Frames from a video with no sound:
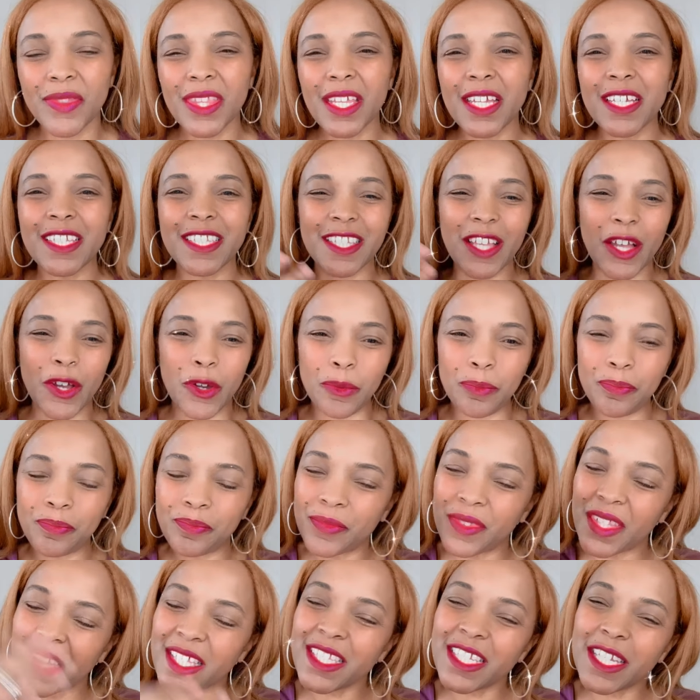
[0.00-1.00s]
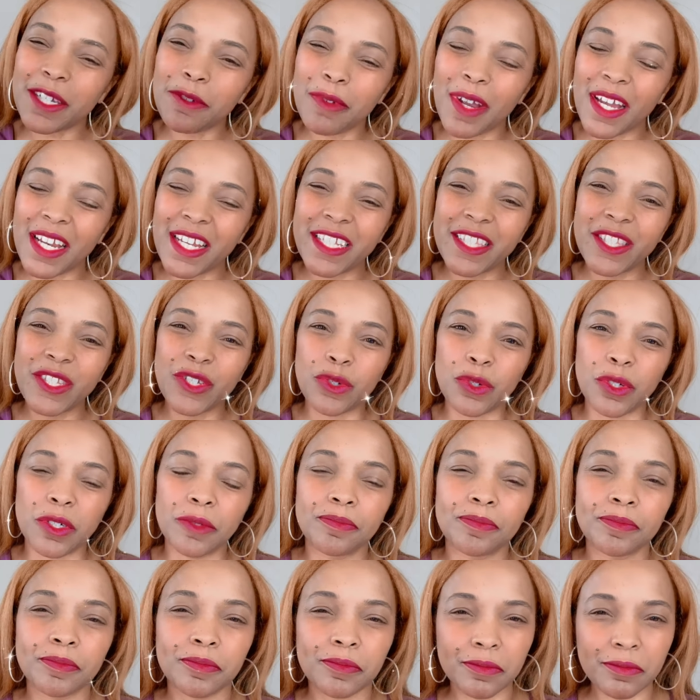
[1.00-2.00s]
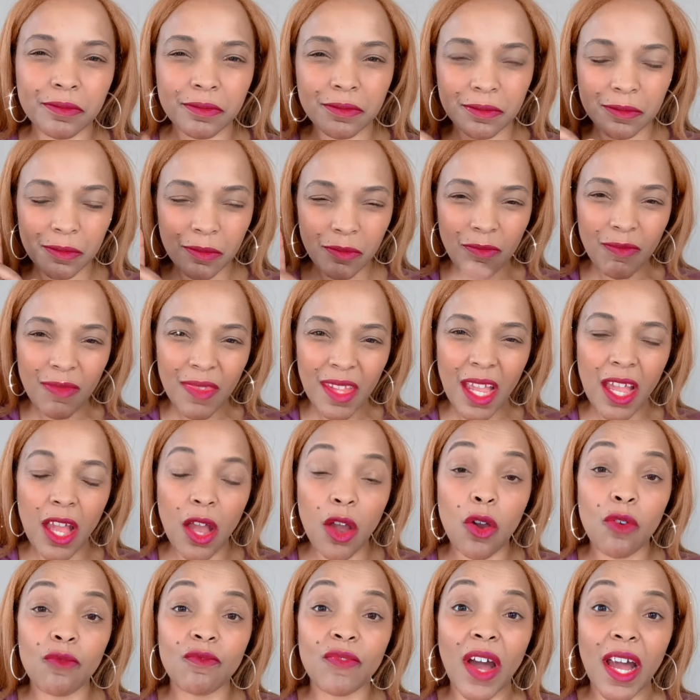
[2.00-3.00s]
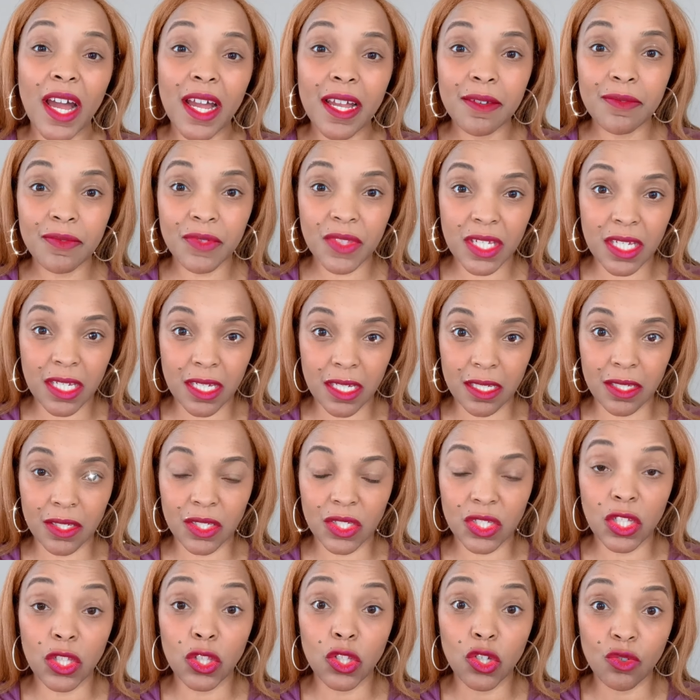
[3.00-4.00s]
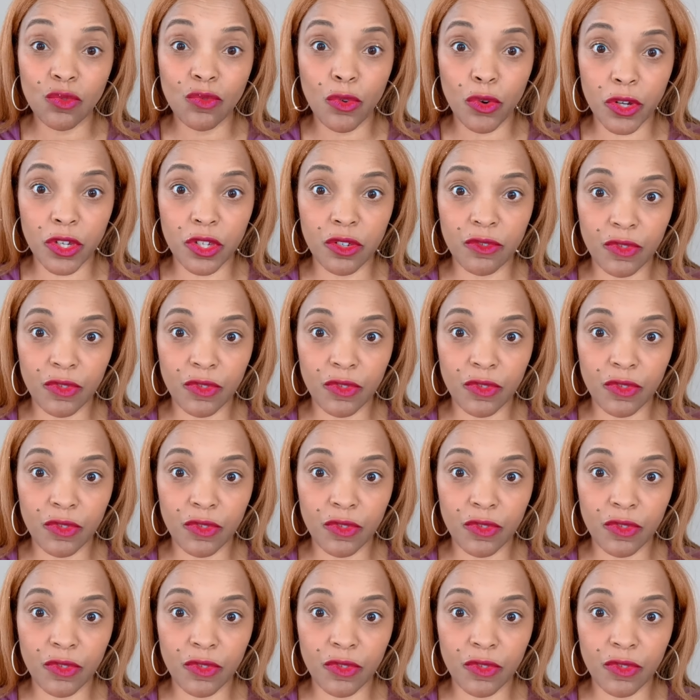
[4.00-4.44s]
So let's get right into it. 5 things to look for in your